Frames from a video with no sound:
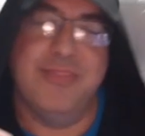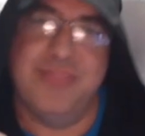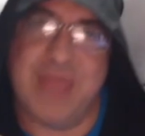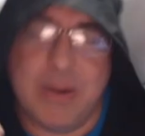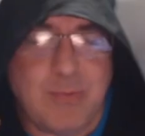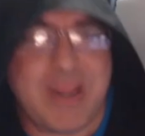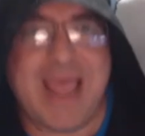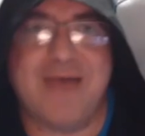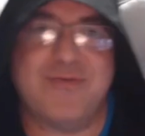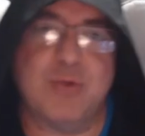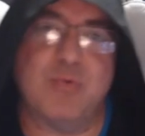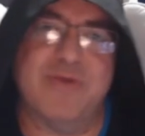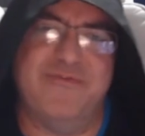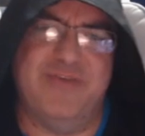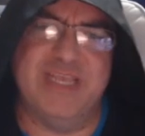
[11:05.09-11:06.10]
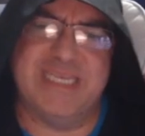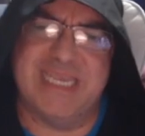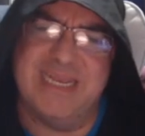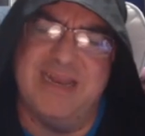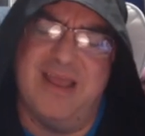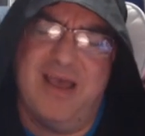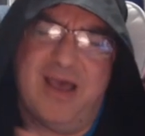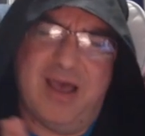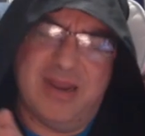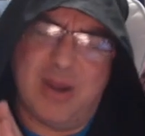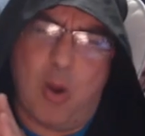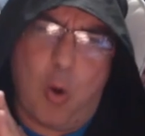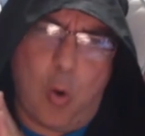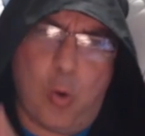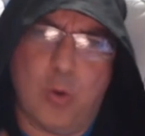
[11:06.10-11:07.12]
Then we have to revisit an
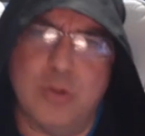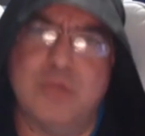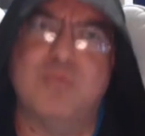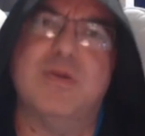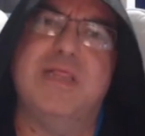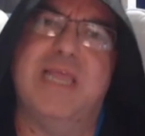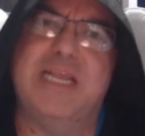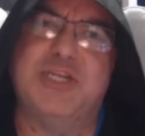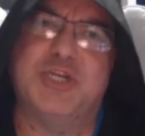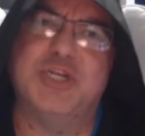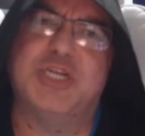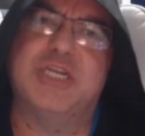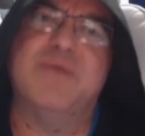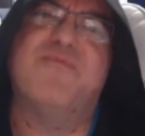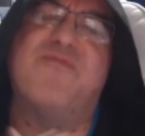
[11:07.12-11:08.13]
old relationship